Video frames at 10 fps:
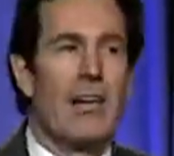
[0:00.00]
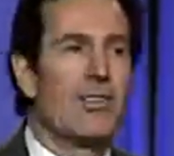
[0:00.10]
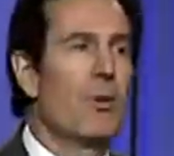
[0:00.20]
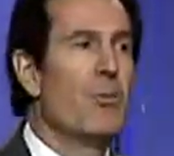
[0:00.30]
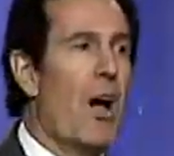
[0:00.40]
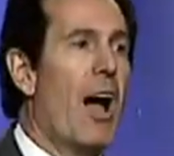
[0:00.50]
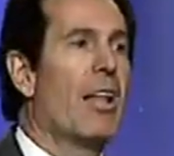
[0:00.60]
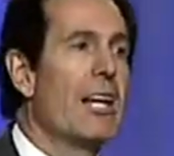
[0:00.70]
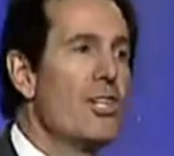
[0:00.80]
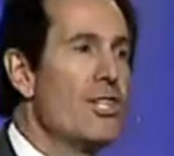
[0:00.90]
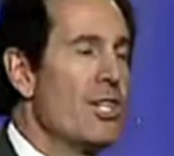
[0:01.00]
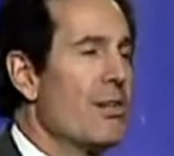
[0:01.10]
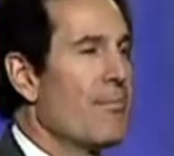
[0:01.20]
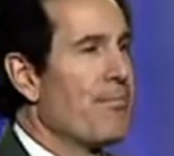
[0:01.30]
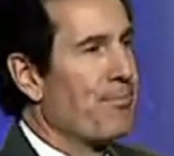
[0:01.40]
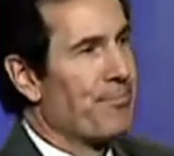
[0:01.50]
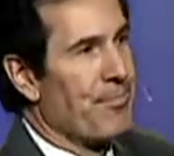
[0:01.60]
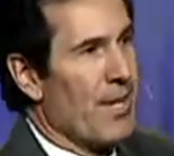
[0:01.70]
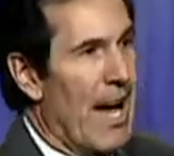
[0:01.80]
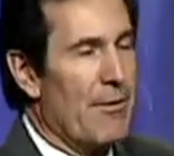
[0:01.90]
some knowledge.
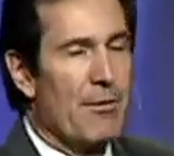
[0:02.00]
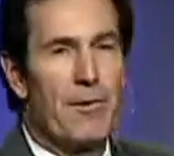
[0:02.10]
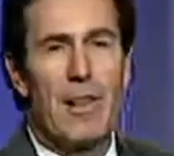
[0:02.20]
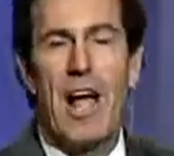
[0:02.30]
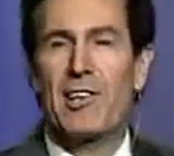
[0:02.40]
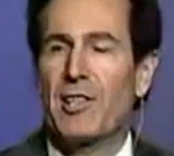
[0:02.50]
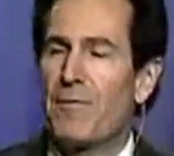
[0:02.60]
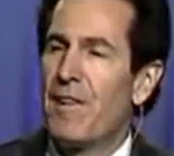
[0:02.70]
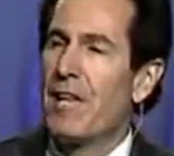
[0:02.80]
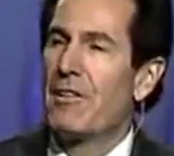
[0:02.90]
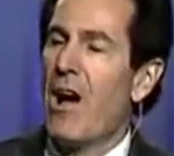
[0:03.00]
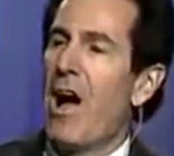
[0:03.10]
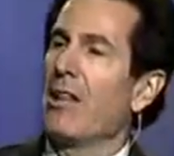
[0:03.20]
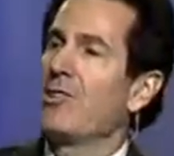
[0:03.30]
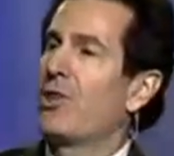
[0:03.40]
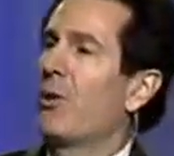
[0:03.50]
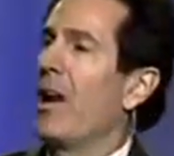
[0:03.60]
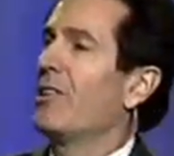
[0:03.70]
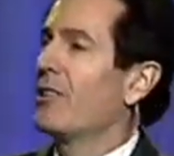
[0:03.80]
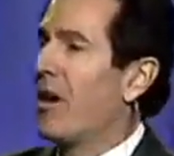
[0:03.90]
I have a philosophy that knowledge
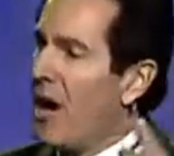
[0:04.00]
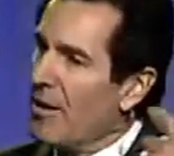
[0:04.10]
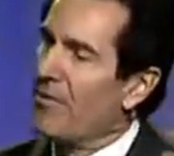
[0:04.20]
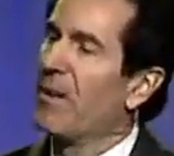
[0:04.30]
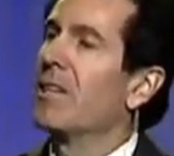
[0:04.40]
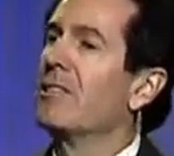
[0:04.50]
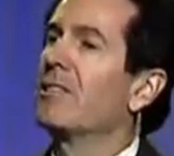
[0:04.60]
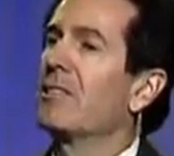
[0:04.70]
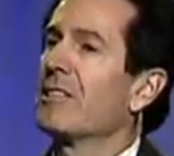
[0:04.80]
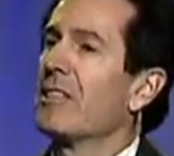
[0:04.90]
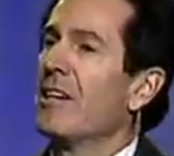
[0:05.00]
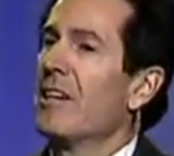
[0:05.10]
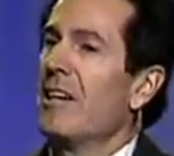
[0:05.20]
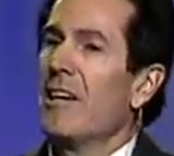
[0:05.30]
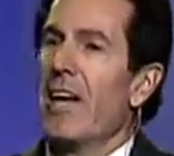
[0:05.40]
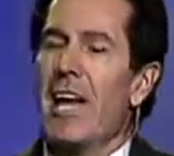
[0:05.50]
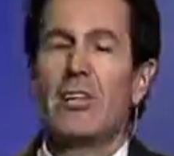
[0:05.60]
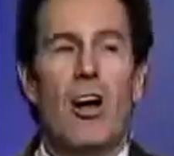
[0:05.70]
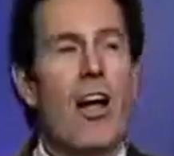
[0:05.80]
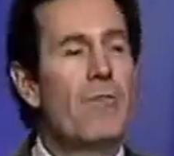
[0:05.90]
creates confidence, and
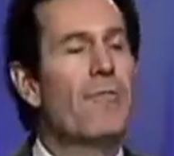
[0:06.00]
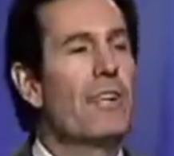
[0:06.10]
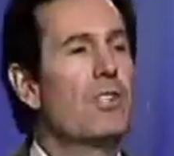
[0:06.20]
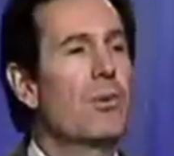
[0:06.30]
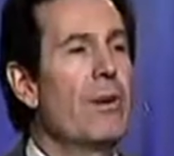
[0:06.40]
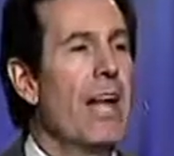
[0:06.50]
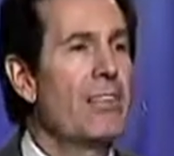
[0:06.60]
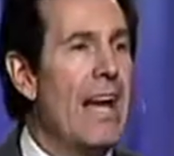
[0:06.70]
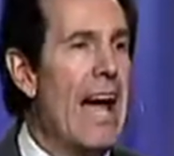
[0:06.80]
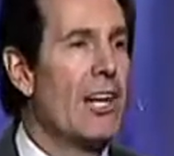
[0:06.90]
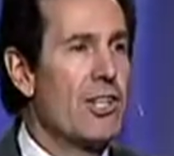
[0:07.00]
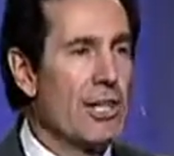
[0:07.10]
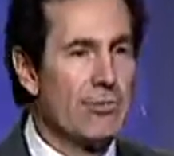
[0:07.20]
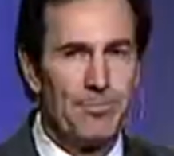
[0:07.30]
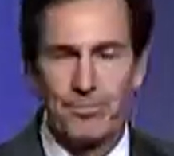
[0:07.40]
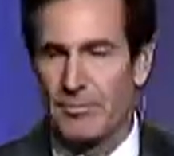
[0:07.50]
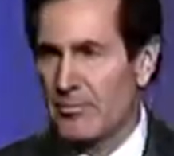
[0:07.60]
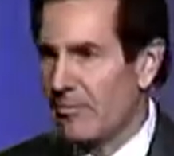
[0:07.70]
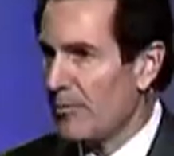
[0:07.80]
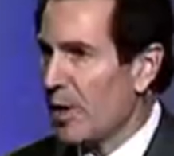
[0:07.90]
confidence creates action.
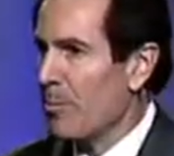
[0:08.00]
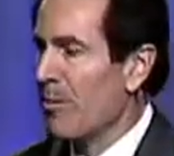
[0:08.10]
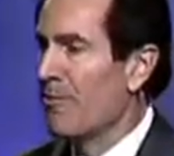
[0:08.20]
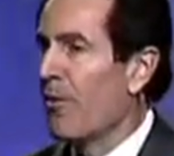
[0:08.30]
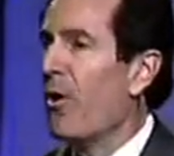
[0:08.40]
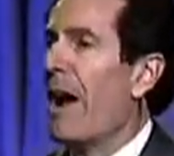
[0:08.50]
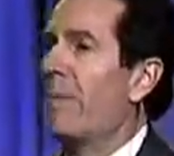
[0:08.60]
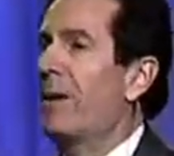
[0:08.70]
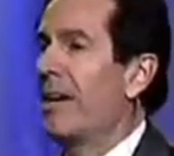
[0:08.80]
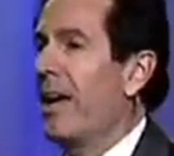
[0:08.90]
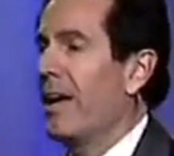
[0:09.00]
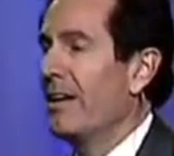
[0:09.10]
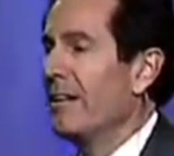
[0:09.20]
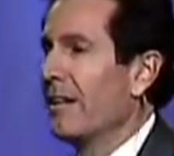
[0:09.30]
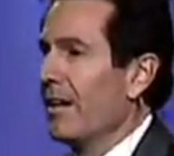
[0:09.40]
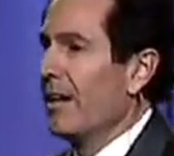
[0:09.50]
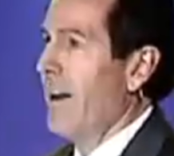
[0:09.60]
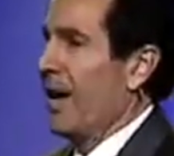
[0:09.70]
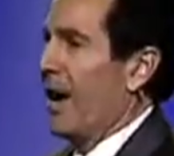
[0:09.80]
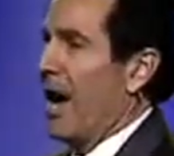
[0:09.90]
Before I begin,
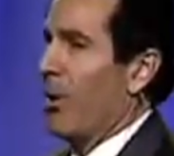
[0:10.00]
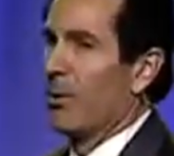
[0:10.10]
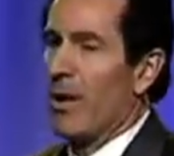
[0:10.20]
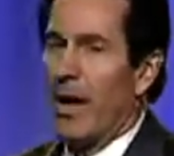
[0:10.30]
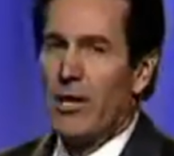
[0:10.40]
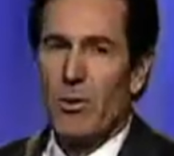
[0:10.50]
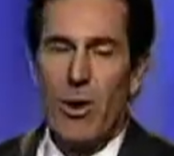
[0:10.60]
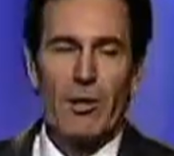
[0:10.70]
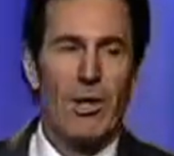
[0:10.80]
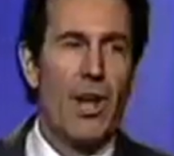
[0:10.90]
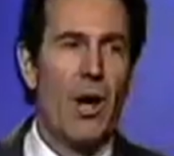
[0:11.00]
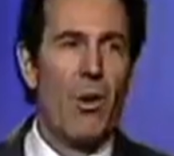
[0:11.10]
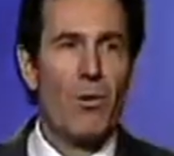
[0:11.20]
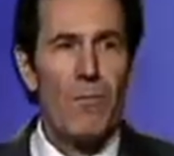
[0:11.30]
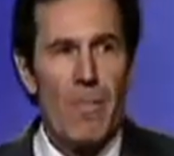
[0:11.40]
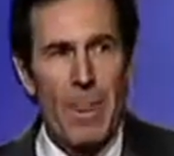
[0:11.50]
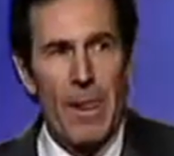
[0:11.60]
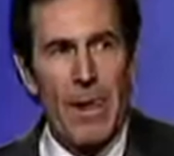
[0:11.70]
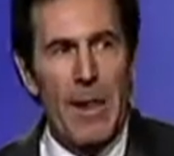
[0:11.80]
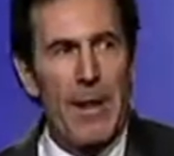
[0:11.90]
I would like you all to know
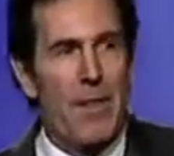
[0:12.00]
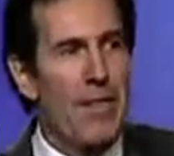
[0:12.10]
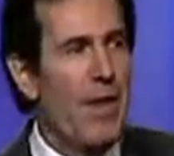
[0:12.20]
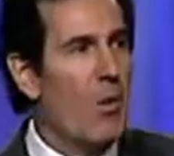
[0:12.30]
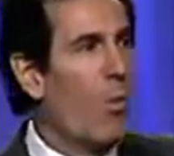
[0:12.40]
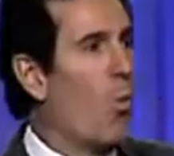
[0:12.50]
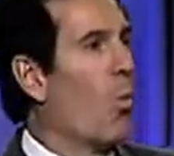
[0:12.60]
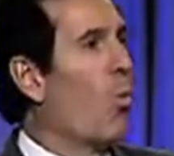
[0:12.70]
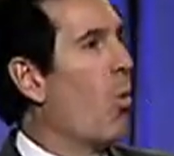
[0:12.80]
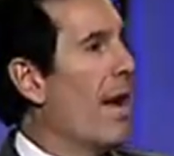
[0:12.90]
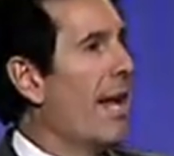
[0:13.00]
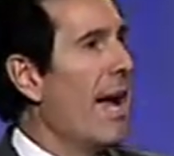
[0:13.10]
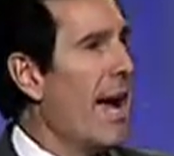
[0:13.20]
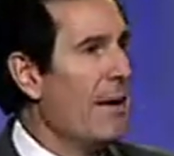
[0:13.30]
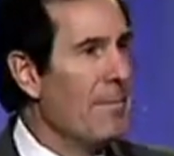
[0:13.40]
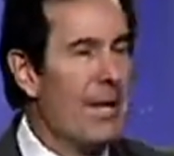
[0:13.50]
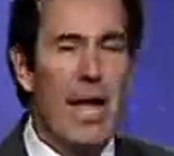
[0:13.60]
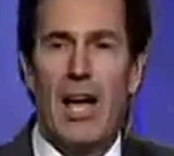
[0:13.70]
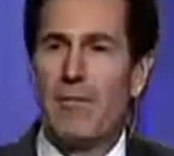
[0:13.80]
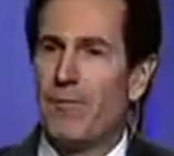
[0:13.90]
that when I
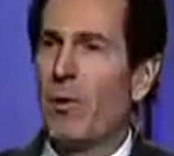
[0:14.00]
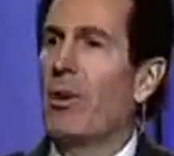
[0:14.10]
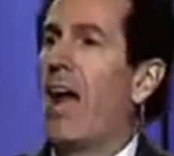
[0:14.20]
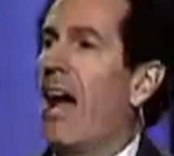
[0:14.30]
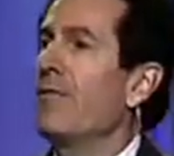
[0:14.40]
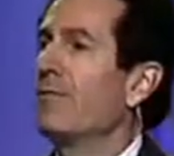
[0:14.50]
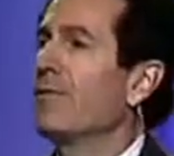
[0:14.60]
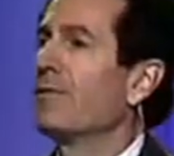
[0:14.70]
began For Life,